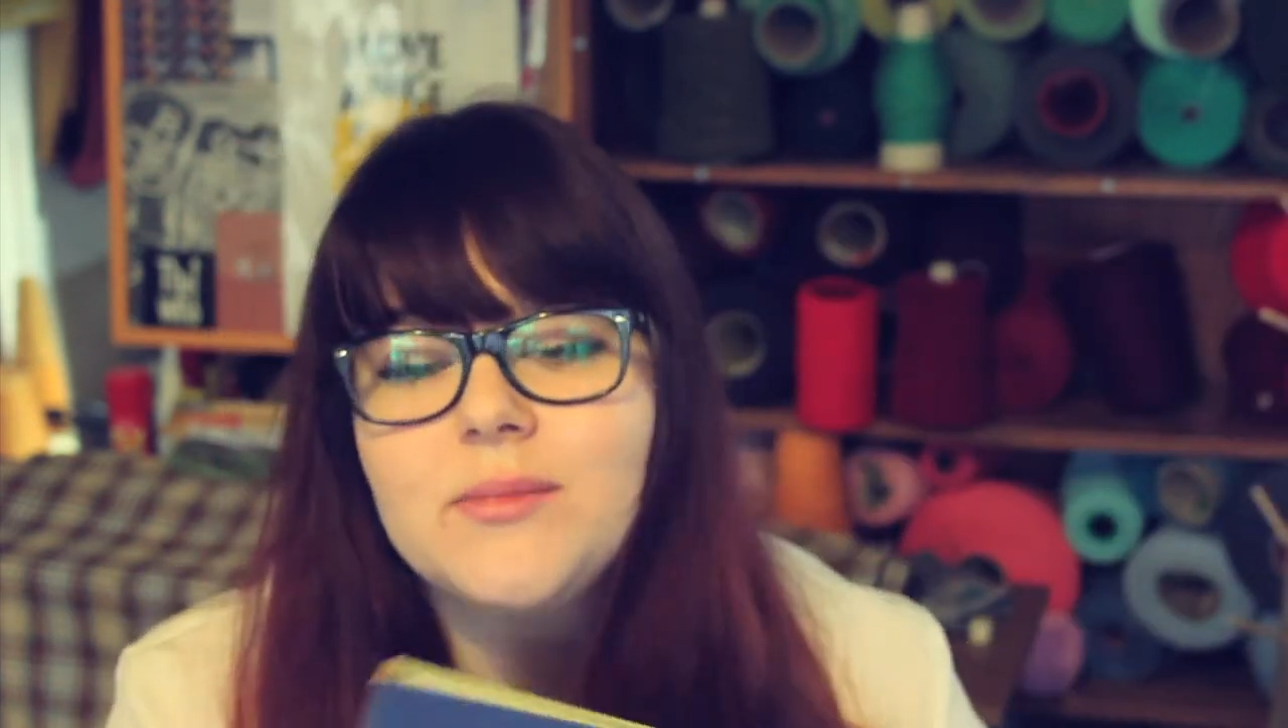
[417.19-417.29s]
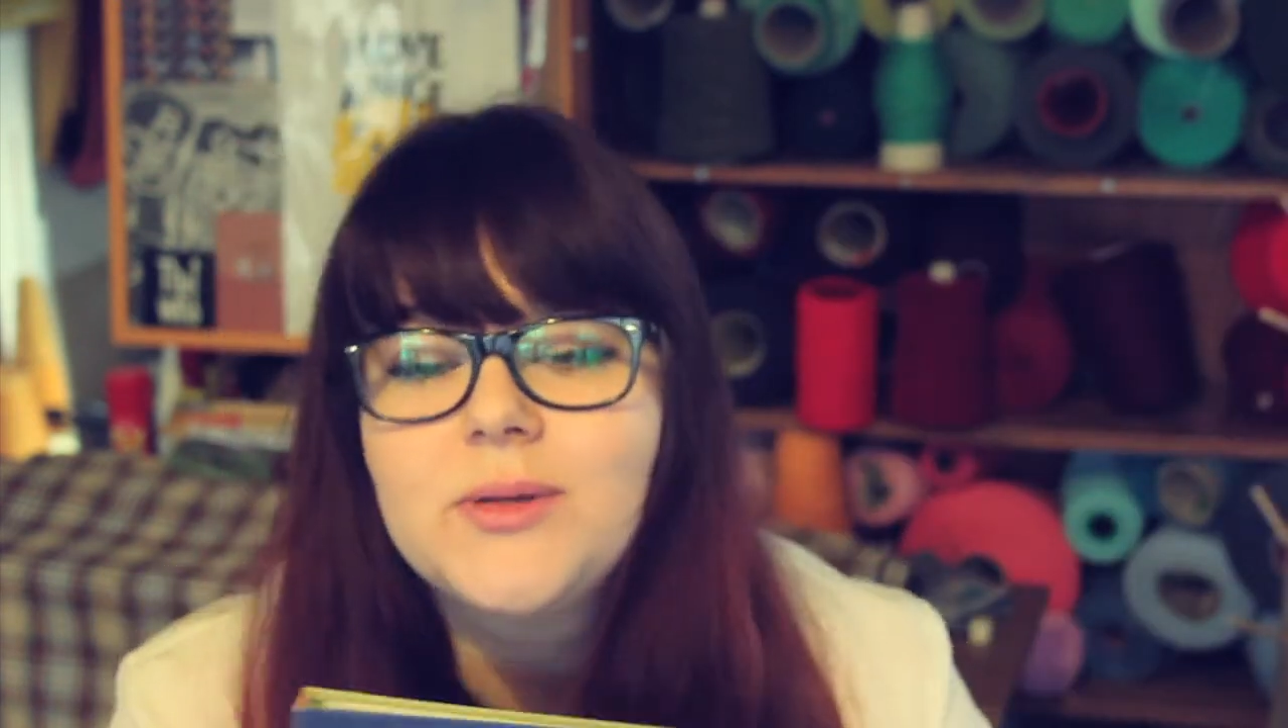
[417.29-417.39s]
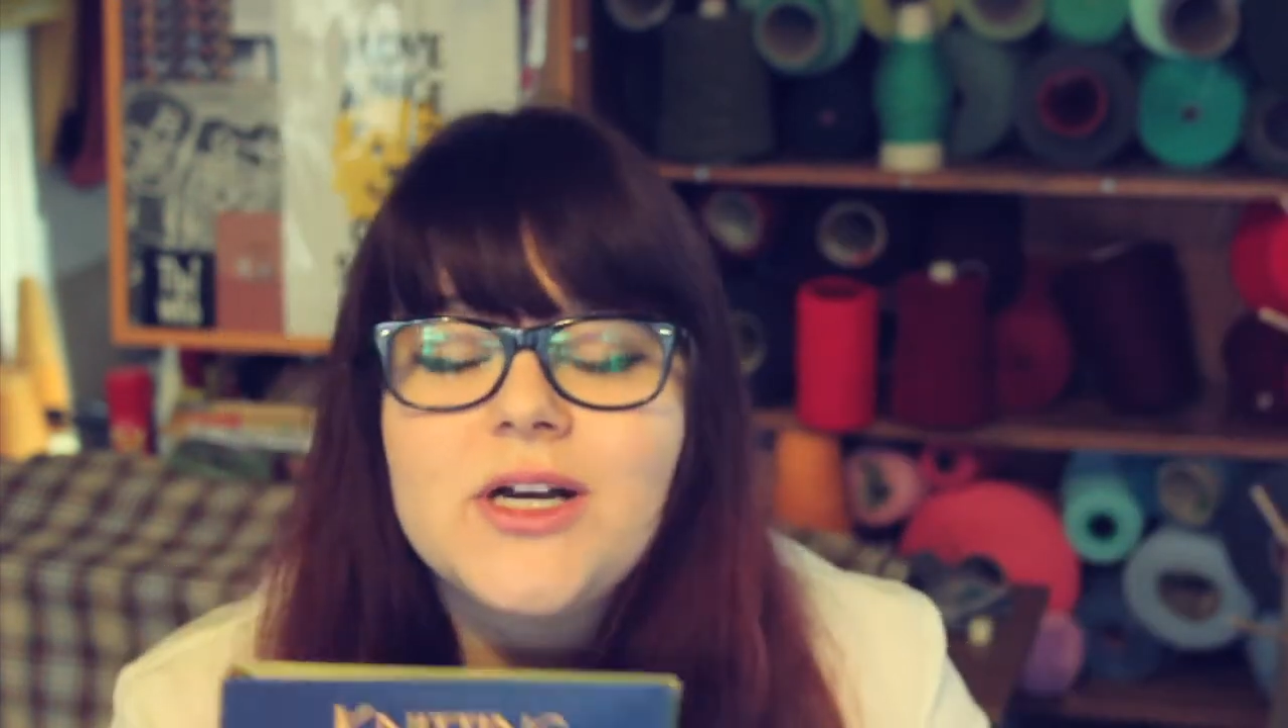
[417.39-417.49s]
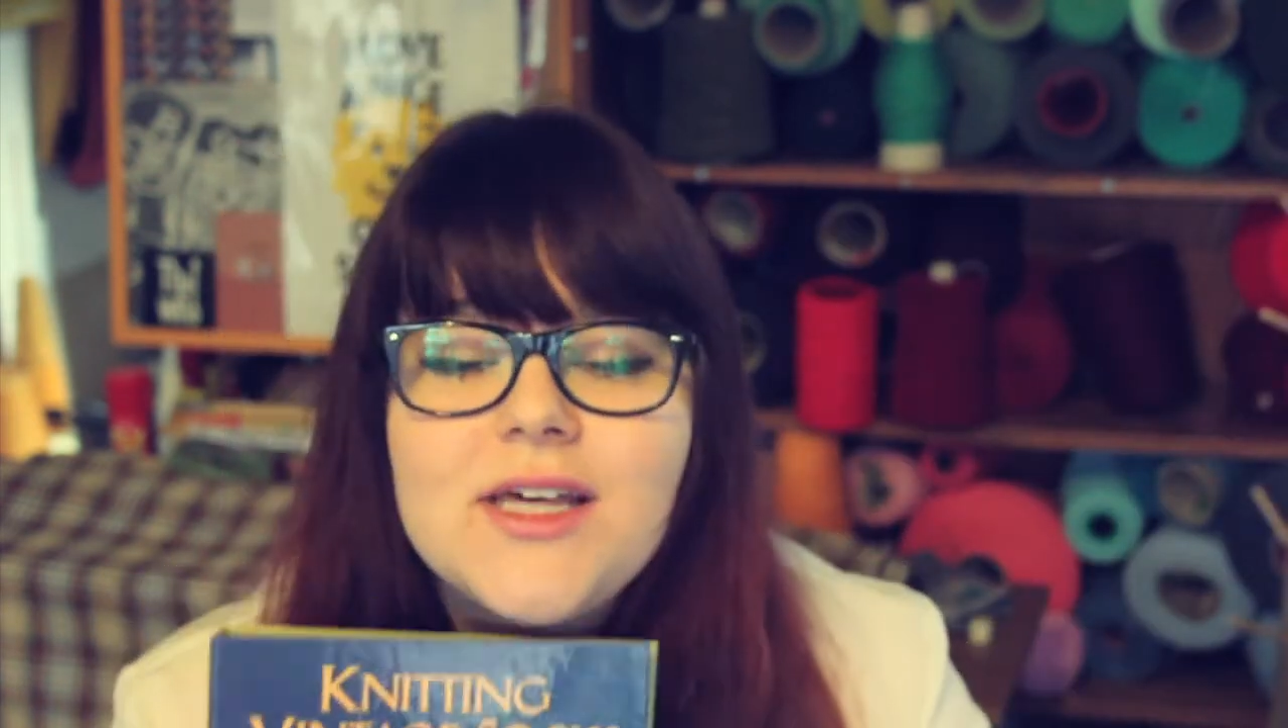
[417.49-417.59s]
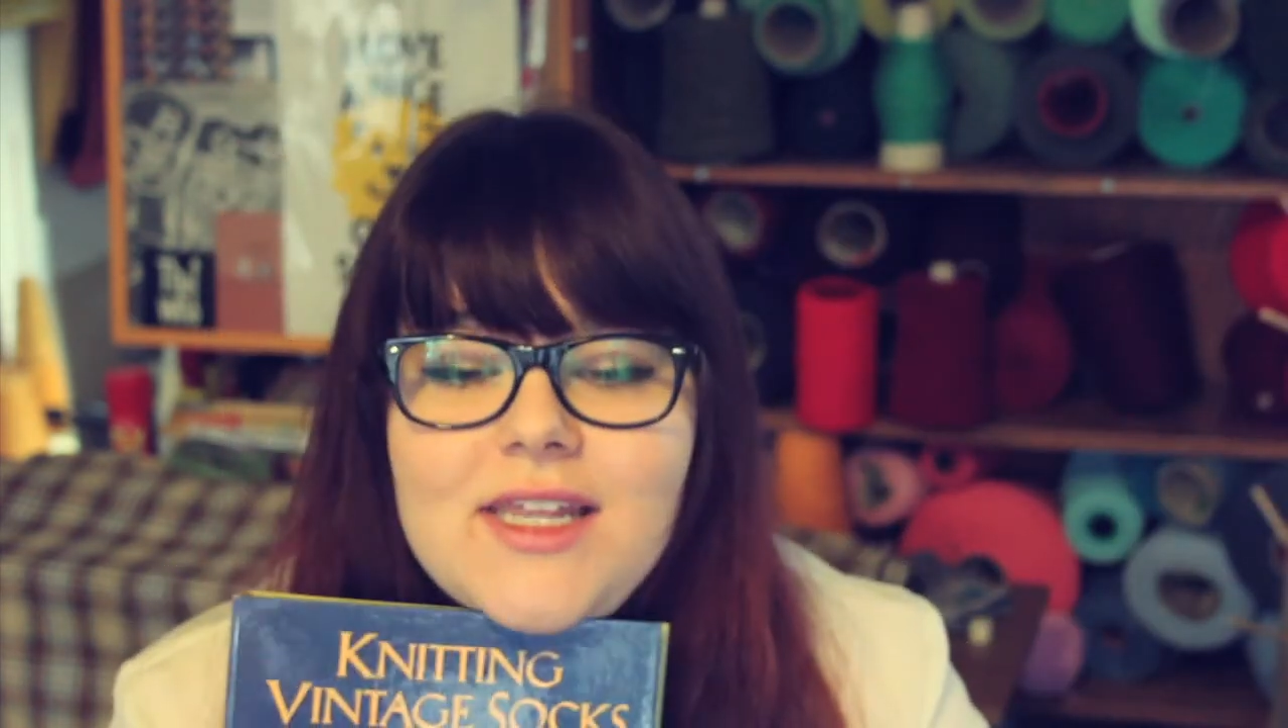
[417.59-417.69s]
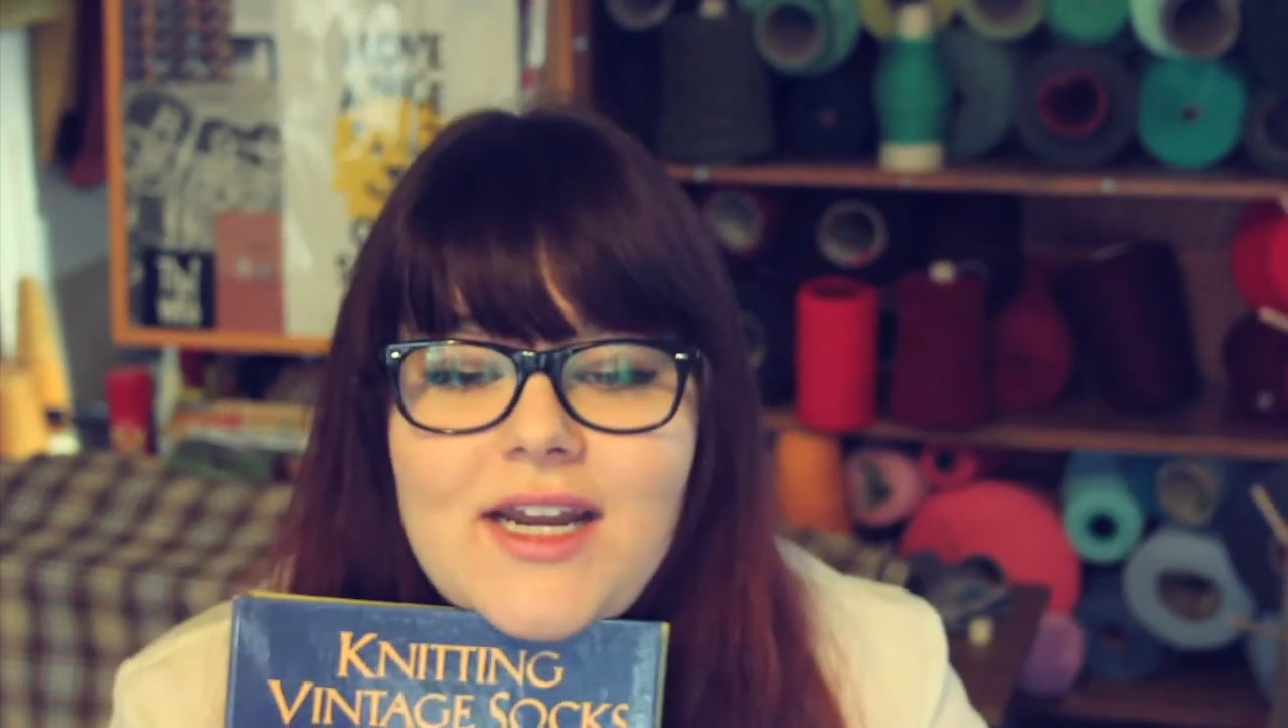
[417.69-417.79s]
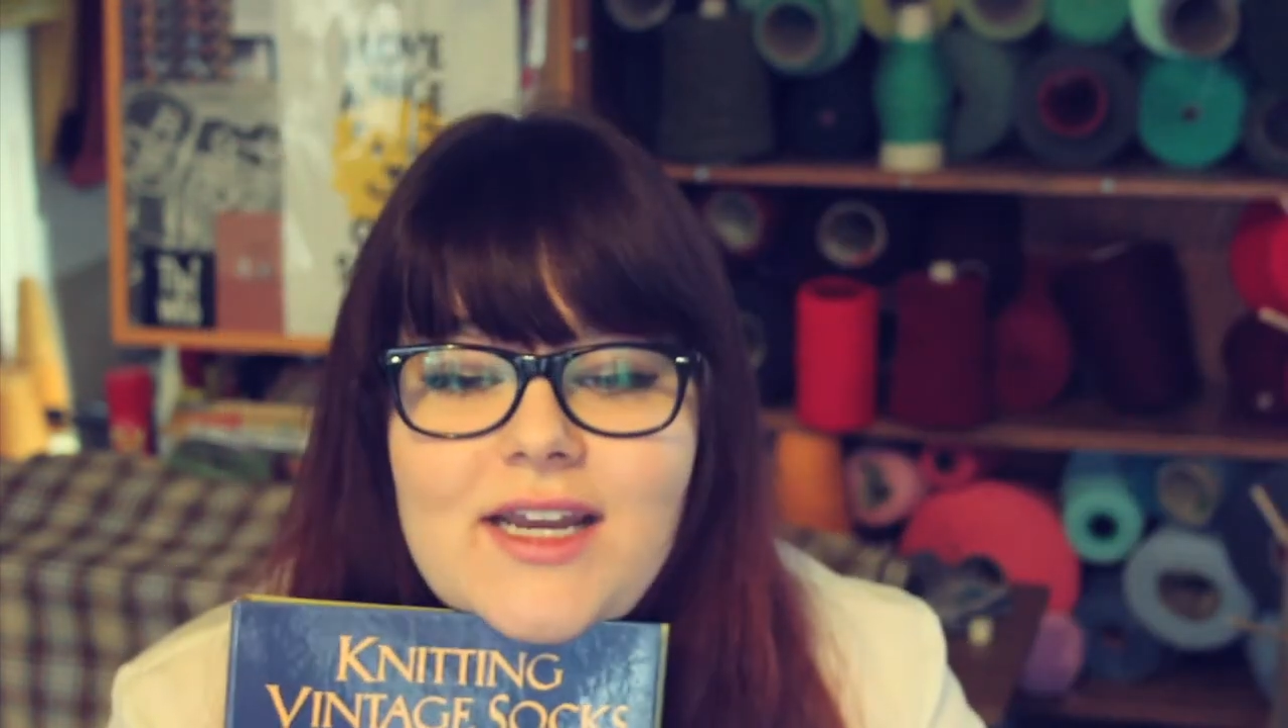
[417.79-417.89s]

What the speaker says: book that I